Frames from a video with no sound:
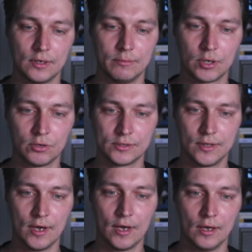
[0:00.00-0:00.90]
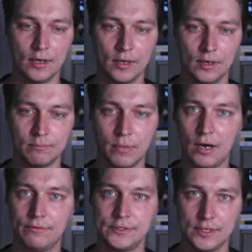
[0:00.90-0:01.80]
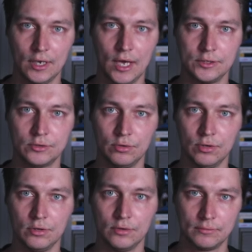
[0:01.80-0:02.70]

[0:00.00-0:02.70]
because the buff CLI tool